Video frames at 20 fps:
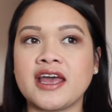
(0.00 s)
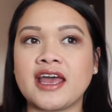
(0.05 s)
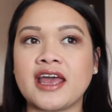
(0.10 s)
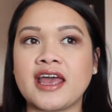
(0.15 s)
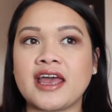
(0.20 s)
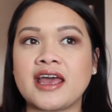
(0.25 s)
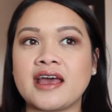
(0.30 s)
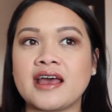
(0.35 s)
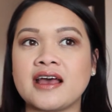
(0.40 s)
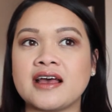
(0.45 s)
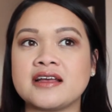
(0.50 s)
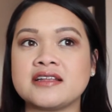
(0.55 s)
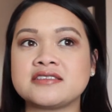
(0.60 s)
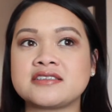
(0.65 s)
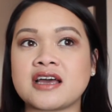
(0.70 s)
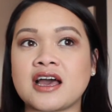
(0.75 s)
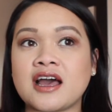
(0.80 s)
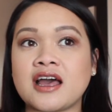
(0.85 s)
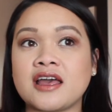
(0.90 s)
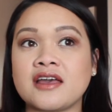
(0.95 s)
And
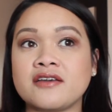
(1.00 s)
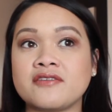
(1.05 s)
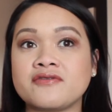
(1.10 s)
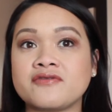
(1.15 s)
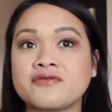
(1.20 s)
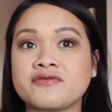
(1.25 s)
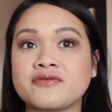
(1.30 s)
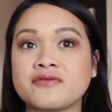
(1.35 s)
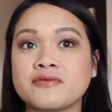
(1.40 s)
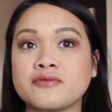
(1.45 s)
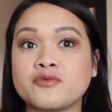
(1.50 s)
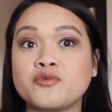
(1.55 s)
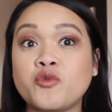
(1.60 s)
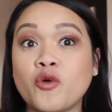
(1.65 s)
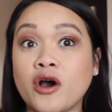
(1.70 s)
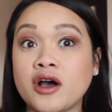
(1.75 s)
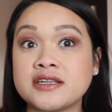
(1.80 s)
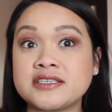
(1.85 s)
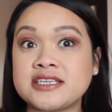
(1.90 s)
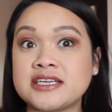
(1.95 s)
I've
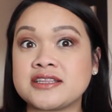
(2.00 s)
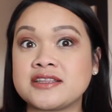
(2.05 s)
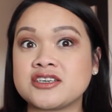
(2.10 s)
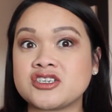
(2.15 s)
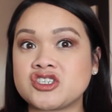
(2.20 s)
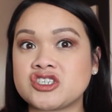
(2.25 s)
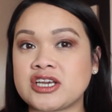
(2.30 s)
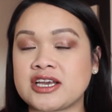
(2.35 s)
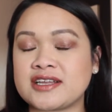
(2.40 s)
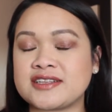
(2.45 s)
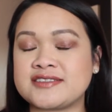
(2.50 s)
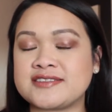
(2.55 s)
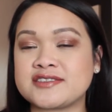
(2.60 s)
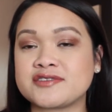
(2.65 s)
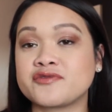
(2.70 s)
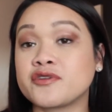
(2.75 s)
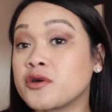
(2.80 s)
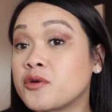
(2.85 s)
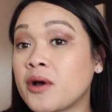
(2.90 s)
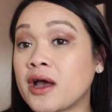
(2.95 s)
wanted the shades
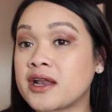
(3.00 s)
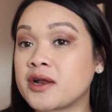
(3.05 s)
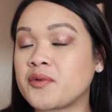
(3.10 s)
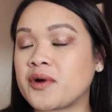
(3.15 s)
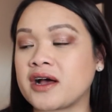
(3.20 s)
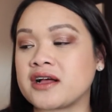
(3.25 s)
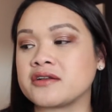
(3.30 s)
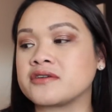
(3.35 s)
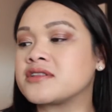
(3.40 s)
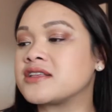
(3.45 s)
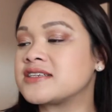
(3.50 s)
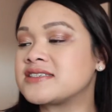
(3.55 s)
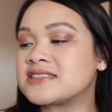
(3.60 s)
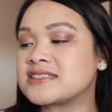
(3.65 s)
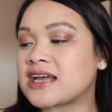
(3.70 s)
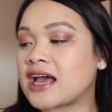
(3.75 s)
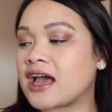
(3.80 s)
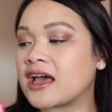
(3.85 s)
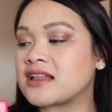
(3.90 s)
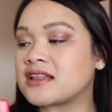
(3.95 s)
for quite a while. This
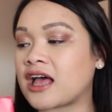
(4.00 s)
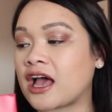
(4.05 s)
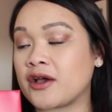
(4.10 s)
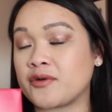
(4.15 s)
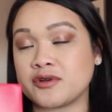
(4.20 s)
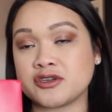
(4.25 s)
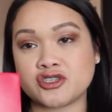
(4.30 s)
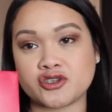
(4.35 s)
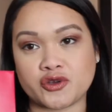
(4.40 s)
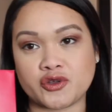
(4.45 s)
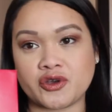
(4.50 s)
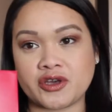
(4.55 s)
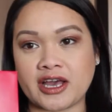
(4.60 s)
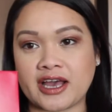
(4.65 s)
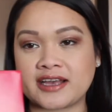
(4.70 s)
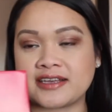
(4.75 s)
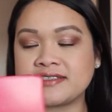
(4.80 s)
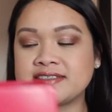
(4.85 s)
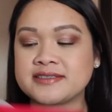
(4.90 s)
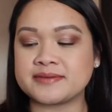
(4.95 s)
style, I will show you
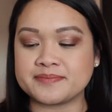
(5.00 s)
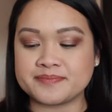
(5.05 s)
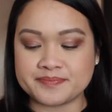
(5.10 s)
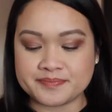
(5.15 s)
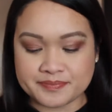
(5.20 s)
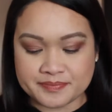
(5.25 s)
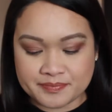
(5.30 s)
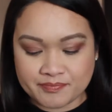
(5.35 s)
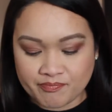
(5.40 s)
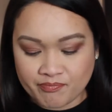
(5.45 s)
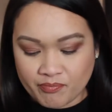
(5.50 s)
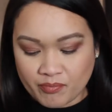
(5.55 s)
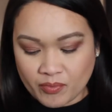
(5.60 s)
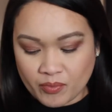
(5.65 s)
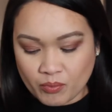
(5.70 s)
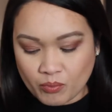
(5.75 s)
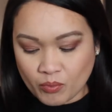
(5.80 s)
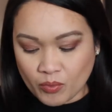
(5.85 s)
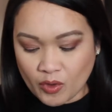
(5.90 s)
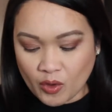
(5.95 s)
guys
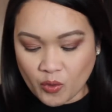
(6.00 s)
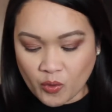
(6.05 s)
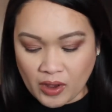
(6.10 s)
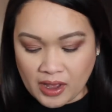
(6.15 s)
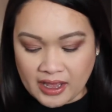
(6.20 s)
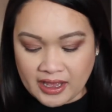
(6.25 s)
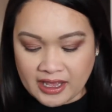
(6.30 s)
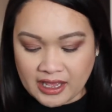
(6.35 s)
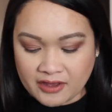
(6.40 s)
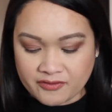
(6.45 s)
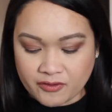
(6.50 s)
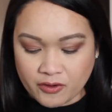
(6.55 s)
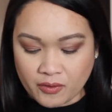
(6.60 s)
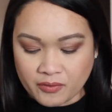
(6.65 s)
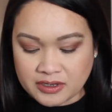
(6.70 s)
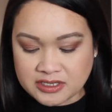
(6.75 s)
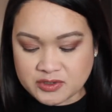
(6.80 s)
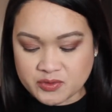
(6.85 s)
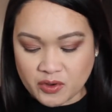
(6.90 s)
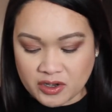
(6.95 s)
why I've
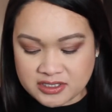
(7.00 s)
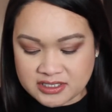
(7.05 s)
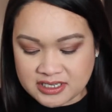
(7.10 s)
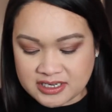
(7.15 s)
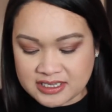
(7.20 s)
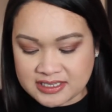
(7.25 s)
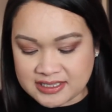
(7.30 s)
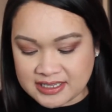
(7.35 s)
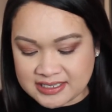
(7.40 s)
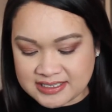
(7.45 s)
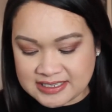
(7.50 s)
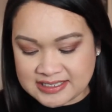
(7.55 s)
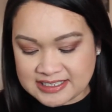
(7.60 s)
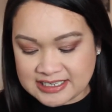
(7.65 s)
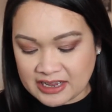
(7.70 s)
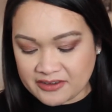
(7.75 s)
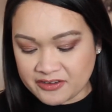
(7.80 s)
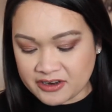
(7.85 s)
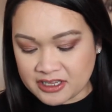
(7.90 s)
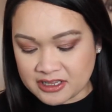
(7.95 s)
always wanted it. This is
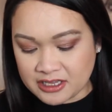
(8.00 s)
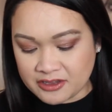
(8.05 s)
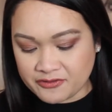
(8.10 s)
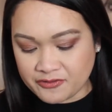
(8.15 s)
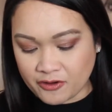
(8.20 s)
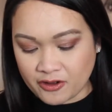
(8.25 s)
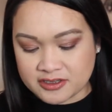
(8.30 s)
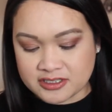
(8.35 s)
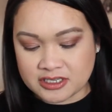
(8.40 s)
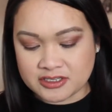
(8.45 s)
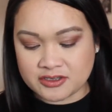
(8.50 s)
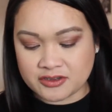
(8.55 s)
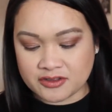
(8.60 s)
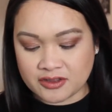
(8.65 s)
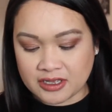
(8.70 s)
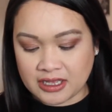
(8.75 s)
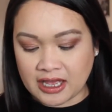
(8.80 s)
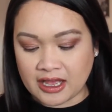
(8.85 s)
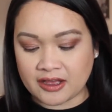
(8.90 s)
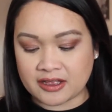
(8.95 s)
definitely falls into the
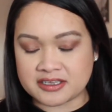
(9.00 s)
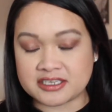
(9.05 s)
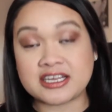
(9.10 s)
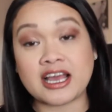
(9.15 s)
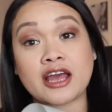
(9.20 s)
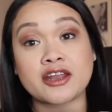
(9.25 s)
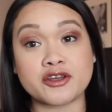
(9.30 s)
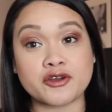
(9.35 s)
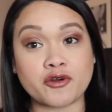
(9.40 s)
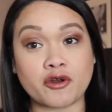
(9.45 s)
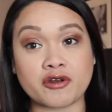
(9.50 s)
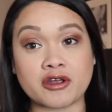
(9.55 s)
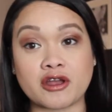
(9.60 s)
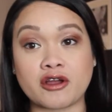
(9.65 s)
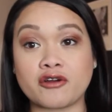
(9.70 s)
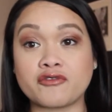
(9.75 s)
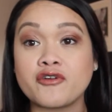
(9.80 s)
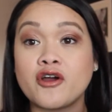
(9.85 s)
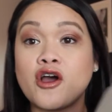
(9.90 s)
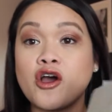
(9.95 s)
ca category
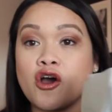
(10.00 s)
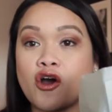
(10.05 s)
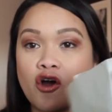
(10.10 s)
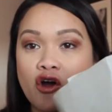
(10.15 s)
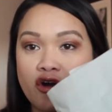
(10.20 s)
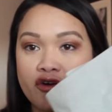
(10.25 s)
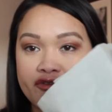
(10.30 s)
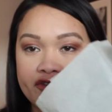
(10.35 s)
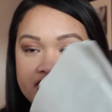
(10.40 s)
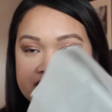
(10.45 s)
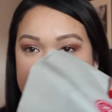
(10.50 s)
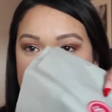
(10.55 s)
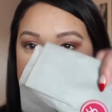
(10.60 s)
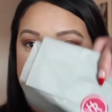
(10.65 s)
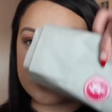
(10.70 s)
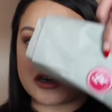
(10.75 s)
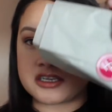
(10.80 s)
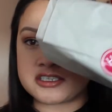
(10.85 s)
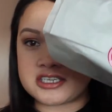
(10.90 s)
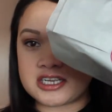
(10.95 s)
of oversized.
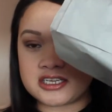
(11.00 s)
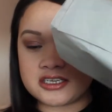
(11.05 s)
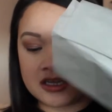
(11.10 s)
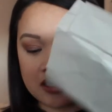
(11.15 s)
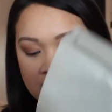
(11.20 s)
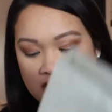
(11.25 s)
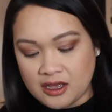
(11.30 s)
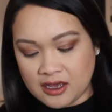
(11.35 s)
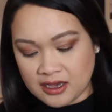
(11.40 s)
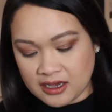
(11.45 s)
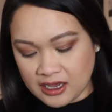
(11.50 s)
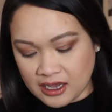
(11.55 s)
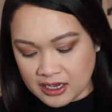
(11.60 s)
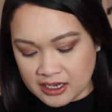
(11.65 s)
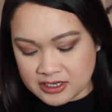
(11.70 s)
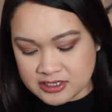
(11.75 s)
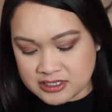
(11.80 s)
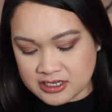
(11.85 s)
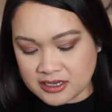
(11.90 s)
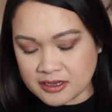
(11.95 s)
So I did
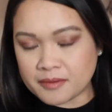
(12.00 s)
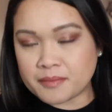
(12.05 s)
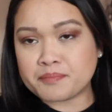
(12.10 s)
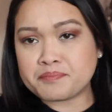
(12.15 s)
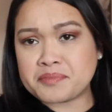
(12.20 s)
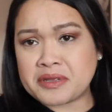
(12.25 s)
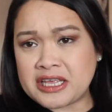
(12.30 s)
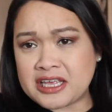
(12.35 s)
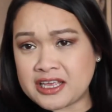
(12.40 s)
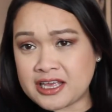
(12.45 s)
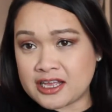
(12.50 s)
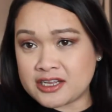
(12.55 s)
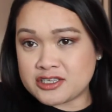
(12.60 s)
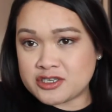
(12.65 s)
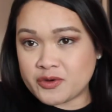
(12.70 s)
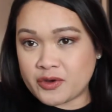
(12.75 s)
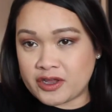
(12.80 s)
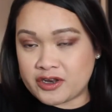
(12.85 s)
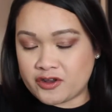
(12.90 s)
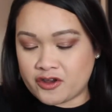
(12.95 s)
kind of peek
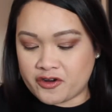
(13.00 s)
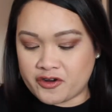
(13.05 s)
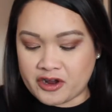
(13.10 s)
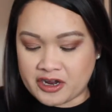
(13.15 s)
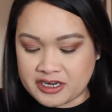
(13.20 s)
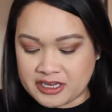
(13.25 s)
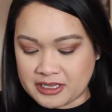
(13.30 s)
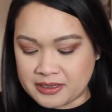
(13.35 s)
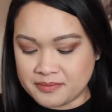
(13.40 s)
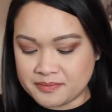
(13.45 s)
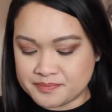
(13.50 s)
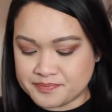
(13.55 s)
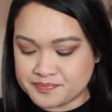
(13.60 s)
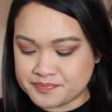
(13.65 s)
into it already.